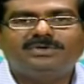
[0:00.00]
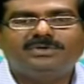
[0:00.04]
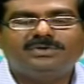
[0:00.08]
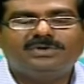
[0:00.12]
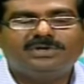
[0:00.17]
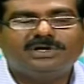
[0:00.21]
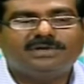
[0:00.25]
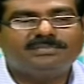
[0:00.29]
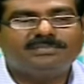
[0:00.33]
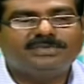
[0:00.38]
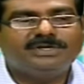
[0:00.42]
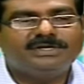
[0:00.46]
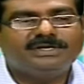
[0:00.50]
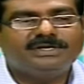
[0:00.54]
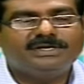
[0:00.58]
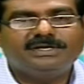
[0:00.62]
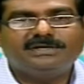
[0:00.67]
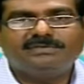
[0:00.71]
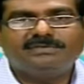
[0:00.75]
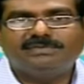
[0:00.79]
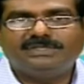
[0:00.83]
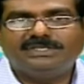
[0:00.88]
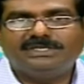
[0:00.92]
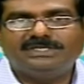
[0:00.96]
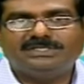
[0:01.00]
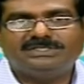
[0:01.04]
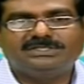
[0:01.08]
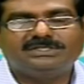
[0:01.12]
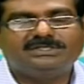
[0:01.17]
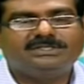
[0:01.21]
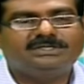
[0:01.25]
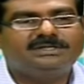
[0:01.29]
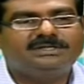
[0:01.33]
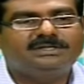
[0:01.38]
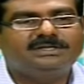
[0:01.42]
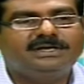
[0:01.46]
to communicate with each
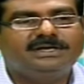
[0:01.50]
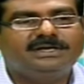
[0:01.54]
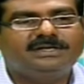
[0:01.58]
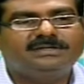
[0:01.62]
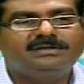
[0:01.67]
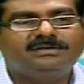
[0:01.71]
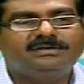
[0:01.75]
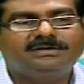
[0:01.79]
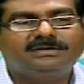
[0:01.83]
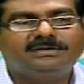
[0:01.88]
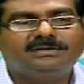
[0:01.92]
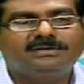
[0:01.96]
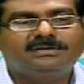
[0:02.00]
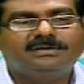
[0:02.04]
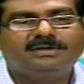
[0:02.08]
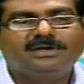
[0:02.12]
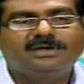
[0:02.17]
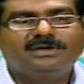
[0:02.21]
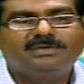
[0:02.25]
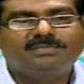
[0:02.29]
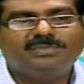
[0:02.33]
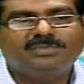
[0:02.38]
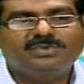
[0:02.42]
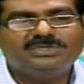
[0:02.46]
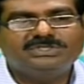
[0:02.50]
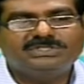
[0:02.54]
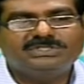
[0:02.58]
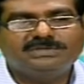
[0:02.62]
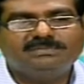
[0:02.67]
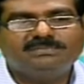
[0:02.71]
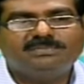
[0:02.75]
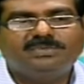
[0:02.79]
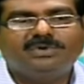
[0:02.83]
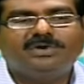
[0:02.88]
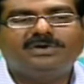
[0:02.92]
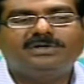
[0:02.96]
other, and the most
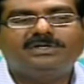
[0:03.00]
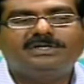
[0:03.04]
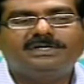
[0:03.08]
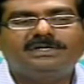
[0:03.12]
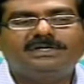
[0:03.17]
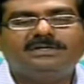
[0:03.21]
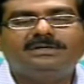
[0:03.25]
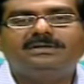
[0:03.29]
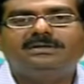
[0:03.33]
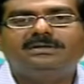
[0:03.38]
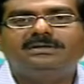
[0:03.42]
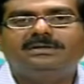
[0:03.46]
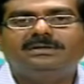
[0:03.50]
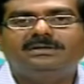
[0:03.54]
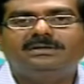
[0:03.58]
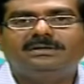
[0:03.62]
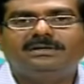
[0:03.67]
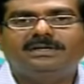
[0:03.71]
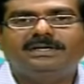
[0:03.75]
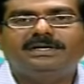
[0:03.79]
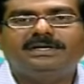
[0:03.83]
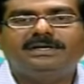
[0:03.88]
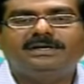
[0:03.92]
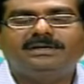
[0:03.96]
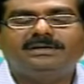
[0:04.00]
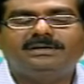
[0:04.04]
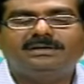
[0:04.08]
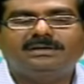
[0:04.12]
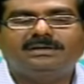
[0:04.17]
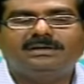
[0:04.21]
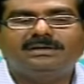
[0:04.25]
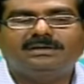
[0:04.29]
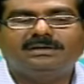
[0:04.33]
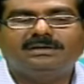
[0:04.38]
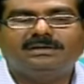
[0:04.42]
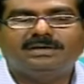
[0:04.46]
important
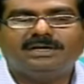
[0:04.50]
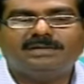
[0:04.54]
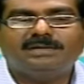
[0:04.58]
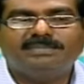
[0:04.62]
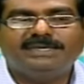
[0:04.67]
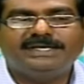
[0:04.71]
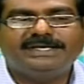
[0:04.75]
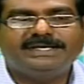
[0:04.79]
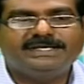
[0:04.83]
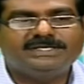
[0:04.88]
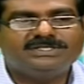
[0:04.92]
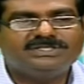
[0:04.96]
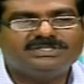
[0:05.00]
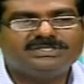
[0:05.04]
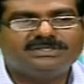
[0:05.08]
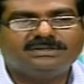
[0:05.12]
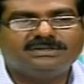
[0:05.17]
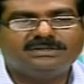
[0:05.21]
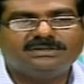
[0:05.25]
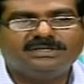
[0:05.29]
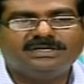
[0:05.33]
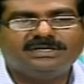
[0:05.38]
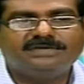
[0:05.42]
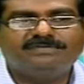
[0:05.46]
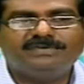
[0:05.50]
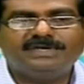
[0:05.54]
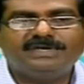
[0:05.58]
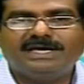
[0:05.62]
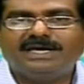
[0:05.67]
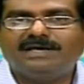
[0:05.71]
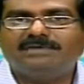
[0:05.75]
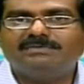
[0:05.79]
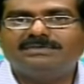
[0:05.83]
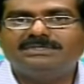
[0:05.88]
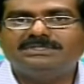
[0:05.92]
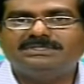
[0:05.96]
application that we
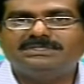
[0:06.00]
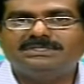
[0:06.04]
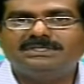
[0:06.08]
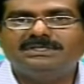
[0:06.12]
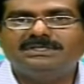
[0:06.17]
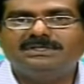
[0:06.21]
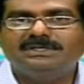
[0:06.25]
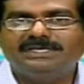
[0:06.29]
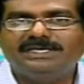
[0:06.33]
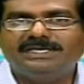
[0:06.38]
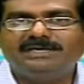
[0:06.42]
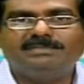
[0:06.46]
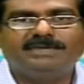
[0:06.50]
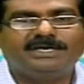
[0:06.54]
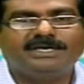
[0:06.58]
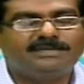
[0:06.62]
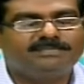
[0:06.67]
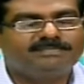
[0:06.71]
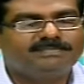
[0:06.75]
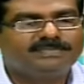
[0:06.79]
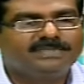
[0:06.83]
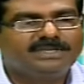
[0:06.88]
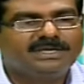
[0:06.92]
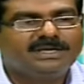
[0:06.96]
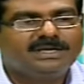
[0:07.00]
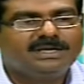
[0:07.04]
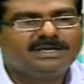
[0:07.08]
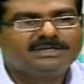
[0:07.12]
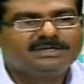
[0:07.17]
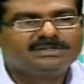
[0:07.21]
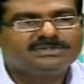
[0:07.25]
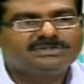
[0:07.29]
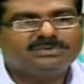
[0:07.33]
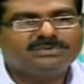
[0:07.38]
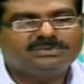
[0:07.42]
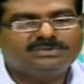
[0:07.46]
have is the email.
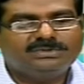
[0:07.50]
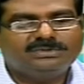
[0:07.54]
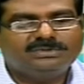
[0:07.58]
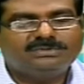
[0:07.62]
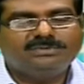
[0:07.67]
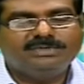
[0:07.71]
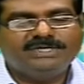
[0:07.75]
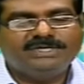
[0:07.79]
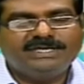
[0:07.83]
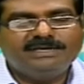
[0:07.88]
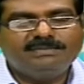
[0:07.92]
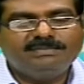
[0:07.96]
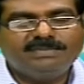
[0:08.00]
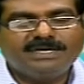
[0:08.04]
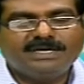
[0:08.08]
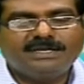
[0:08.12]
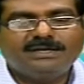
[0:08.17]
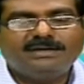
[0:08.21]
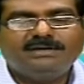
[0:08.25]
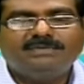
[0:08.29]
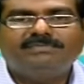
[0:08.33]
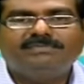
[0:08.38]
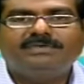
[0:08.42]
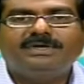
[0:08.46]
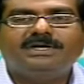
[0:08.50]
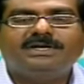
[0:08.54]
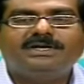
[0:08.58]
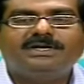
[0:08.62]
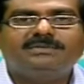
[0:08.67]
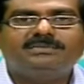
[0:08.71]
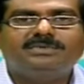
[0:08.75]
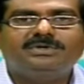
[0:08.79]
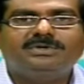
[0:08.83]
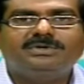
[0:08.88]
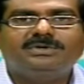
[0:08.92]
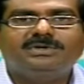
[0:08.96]
So, through email we are
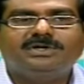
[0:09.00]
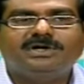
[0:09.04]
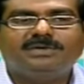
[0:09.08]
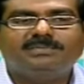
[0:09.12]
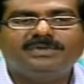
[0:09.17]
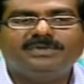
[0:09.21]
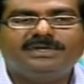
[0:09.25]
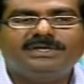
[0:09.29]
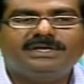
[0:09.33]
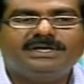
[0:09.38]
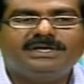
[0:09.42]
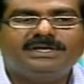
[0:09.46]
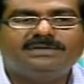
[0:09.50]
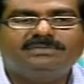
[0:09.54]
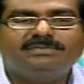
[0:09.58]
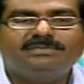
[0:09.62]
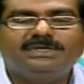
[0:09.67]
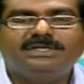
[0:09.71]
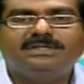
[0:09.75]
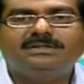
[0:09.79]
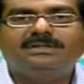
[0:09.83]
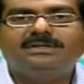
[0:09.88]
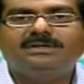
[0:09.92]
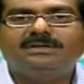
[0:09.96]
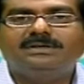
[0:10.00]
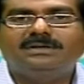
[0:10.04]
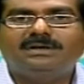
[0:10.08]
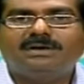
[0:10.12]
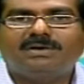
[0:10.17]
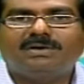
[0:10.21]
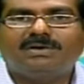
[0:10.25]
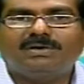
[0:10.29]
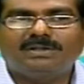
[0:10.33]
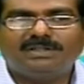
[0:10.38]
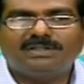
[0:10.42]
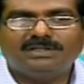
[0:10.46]
able to communicate with
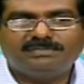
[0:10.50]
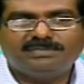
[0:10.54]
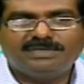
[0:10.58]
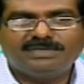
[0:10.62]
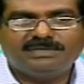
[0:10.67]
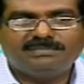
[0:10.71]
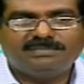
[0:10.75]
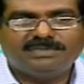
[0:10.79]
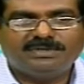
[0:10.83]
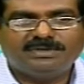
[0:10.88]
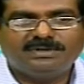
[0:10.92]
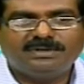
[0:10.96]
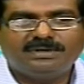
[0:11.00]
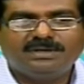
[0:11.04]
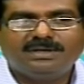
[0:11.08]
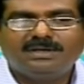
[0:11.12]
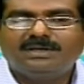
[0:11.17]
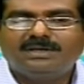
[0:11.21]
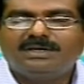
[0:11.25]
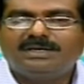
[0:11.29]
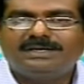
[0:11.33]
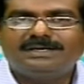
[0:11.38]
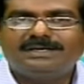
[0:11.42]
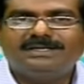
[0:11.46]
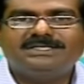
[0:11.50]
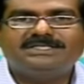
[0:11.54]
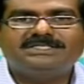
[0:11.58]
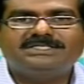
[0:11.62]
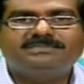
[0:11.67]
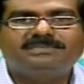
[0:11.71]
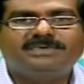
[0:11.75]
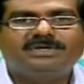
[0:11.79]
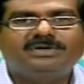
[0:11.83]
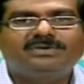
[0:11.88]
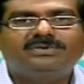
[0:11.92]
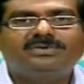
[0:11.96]
all the people
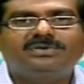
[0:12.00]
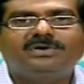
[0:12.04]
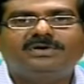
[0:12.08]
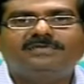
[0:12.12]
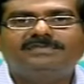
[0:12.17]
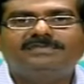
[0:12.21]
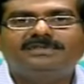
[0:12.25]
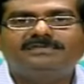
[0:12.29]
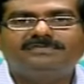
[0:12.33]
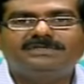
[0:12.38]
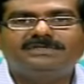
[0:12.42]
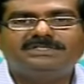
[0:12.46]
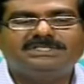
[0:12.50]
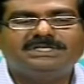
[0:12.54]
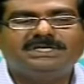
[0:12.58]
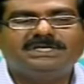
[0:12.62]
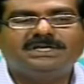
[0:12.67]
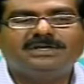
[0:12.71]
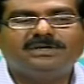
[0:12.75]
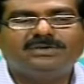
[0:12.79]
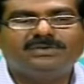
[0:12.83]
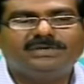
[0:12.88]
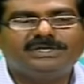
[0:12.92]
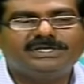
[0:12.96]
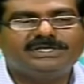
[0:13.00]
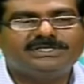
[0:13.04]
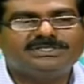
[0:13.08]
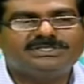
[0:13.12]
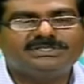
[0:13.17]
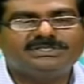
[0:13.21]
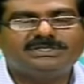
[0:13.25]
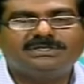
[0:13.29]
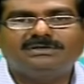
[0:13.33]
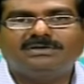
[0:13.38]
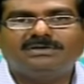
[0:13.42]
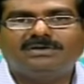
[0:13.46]
irrespective of the physical
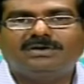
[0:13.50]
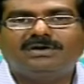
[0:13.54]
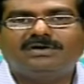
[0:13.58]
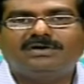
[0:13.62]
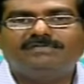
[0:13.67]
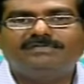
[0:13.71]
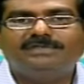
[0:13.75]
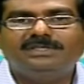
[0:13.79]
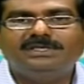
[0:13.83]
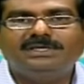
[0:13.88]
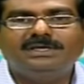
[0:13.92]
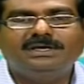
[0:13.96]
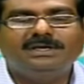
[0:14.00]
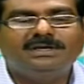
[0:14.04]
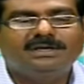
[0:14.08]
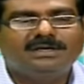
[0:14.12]
location of the